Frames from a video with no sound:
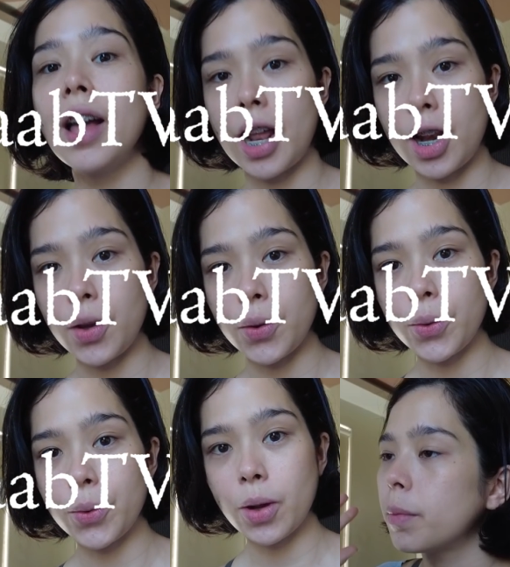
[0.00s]
Hello.
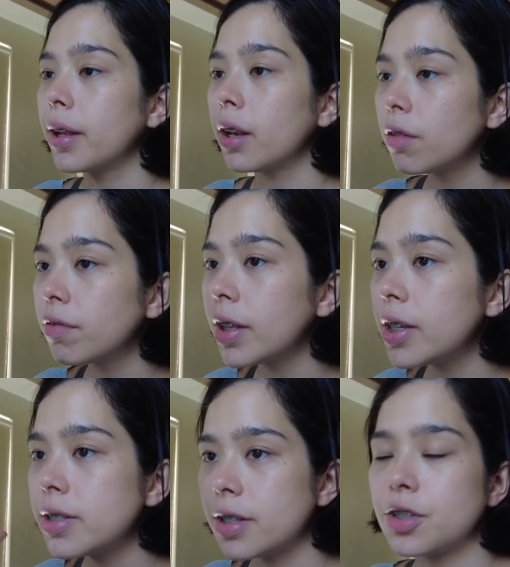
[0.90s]
My lovely
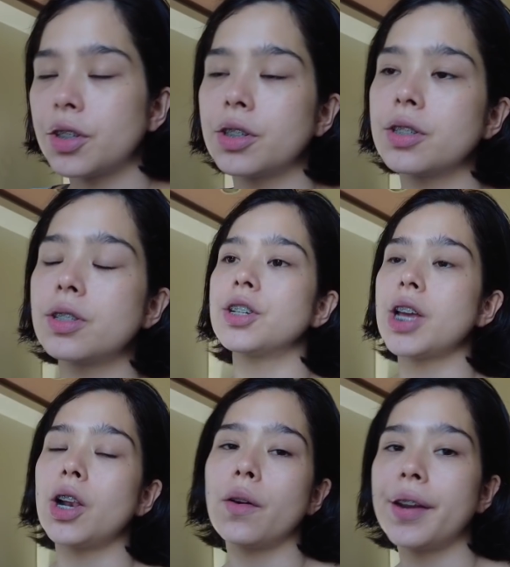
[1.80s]
sisters,
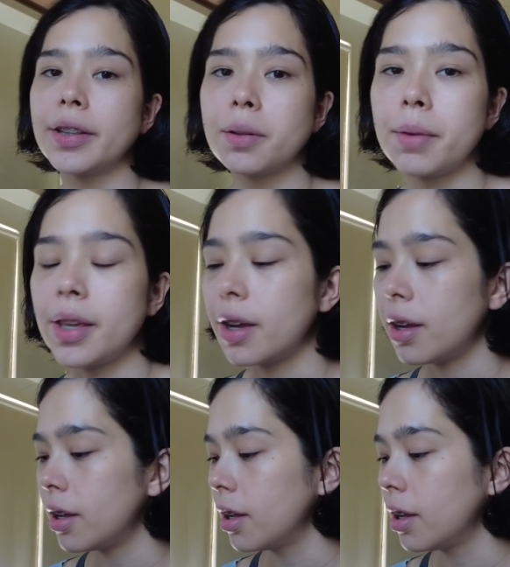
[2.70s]
Chelo and Ate Mia,